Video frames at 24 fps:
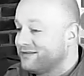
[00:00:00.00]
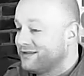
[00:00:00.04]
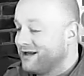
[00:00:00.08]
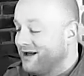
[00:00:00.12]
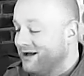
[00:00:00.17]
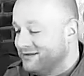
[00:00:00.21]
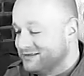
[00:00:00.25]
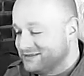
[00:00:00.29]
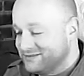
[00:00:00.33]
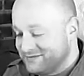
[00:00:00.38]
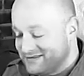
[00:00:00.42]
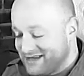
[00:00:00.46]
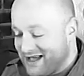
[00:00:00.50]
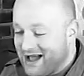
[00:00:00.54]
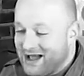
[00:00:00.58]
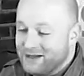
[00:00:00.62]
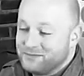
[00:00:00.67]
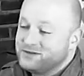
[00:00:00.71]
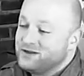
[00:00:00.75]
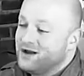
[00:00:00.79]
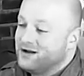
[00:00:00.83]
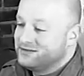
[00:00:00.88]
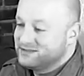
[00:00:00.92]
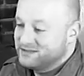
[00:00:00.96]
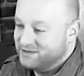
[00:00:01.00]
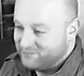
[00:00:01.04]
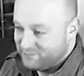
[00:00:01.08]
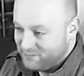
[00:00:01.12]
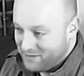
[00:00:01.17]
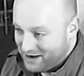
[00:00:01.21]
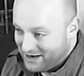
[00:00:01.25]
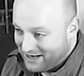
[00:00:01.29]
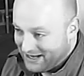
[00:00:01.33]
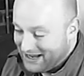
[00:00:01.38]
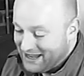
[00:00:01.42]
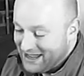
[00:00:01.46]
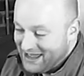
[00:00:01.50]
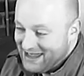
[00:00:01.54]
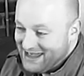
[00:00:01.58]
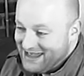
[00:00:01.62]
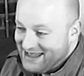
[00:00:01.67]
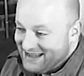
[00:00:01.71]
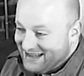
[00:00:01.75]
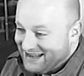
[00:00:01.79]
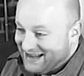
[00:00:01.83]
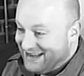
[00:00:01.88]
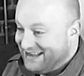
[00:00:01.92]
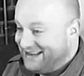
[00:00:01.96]
tons of time, tons of money
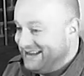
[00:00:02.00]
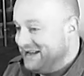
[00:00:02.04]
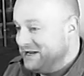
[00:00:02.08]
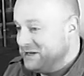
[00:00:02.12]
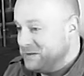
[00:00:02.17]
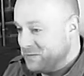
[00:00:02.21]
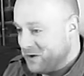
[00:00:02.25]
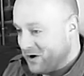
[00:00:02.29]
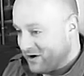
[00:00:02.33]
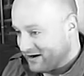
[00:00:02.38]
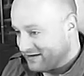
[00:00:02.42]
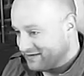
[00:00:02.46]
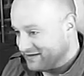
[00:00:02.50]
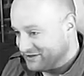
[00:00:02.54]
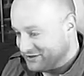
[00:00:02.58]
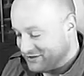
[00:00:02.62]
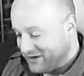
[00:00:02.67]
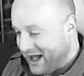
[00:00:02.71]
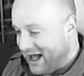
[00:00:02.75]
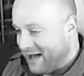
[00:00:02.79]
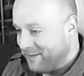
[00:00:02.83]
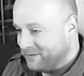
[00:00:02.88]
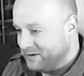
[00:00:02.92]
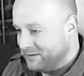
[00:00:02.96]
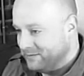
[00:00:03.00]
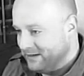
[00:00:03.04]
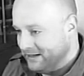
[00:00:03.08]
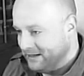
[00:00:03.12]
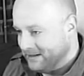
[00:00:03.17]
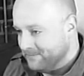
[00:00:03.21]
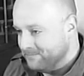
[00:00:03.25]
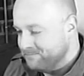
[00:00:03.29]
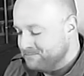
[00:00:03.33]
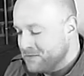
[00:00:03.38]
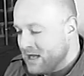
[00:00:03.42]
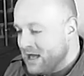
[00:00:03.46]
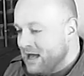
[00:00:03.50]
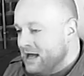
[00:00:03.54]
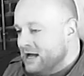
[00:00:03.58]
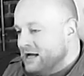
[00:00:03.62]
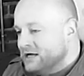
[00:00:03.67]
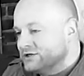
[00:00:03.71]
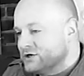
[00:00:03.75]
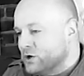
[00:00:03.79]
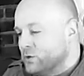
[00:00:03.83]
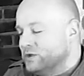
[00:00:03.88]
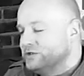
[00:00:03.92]
in any market that you happen to be in. So